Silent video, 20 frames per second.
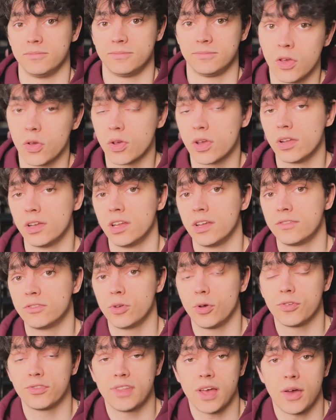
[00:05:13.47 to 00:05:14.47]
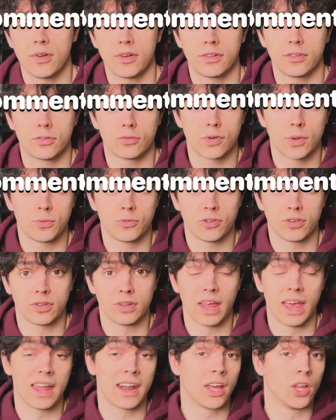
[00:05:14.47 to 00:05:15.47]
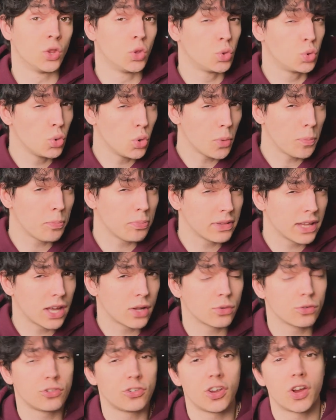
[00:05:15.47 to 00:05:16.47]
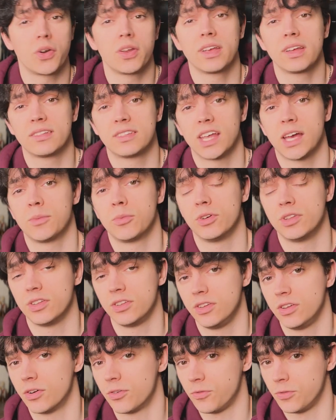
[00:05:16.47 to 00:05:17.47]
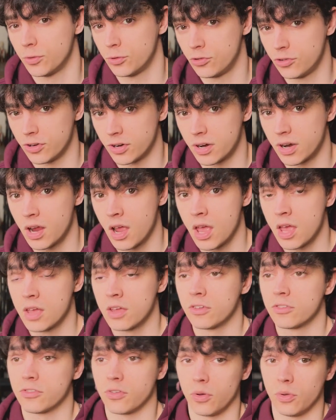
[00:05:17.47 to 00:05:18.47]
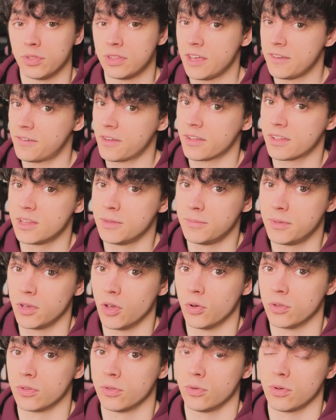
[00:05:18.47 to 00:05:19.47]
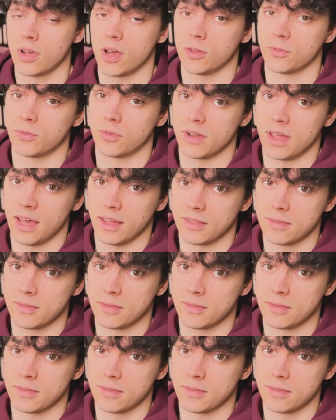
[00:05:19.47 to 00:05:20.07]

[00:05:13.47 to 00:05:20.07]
You can leave those down in the description, and I do plan on sharing a demo in the near future, so definitely be on the lookout for that.